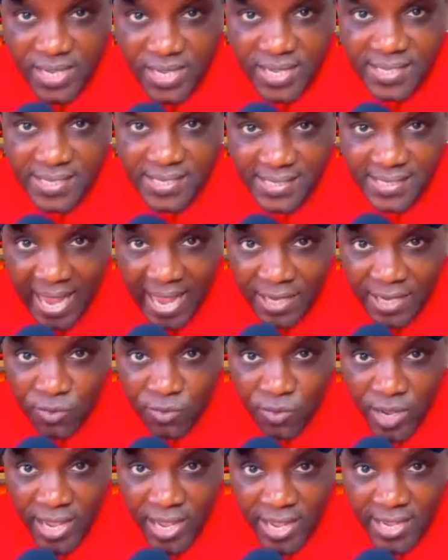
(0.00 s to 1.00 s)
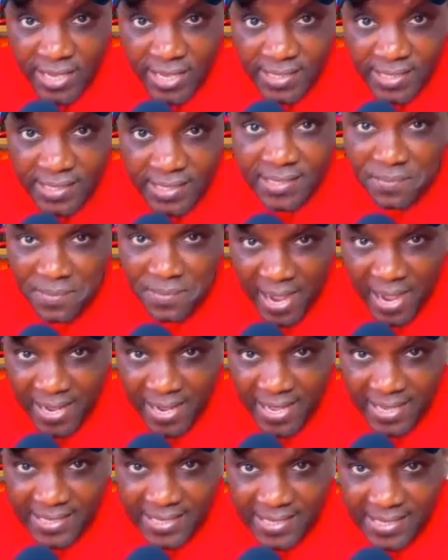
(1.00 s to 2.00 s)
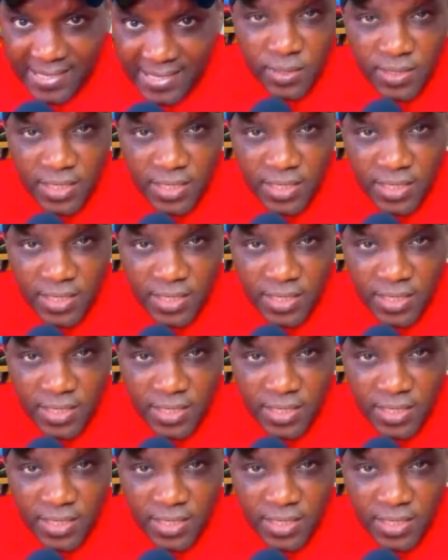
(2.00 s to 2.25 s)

in sideways market.